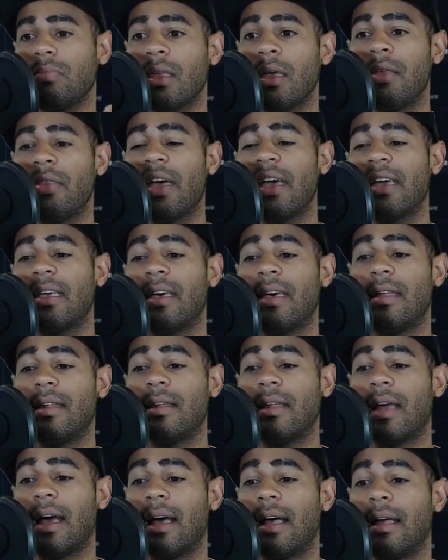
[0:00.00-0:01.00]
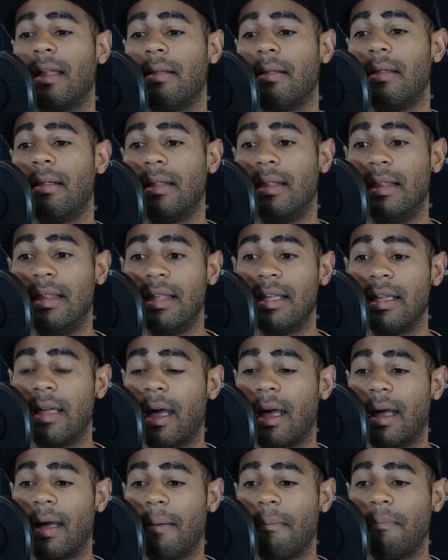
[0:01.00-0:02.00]
they can uh,
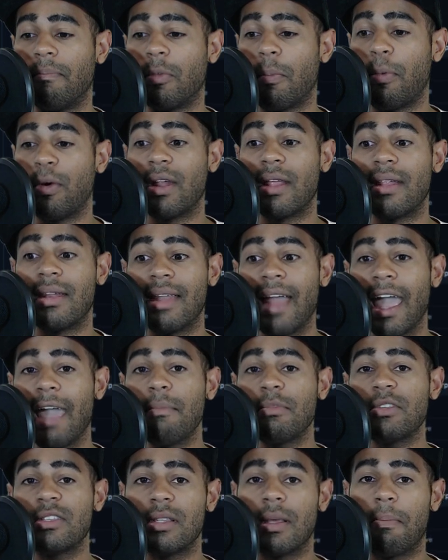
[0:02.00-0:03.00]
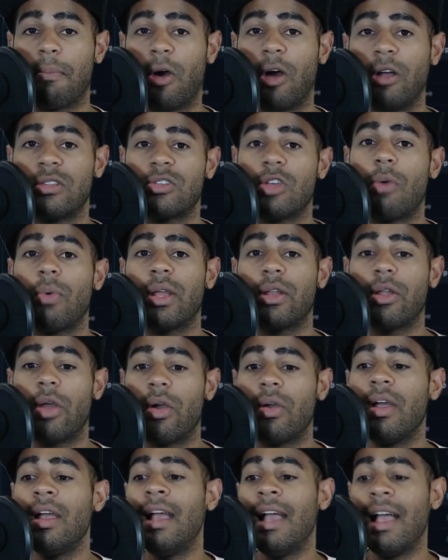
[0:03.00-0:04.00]
um, put a name to the bot so we
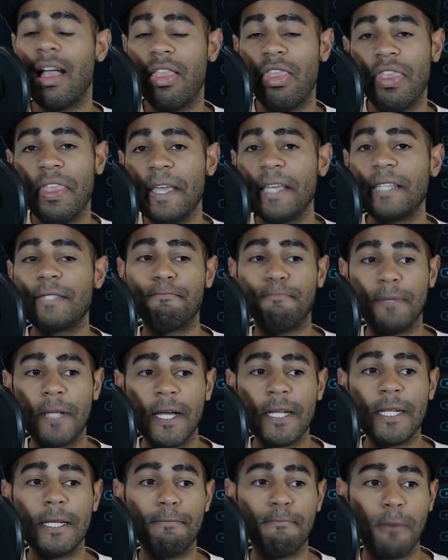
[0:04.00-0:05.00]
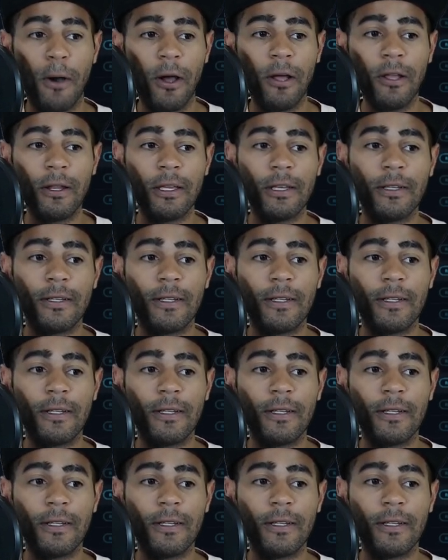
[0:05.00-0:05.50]
know this bloody bot.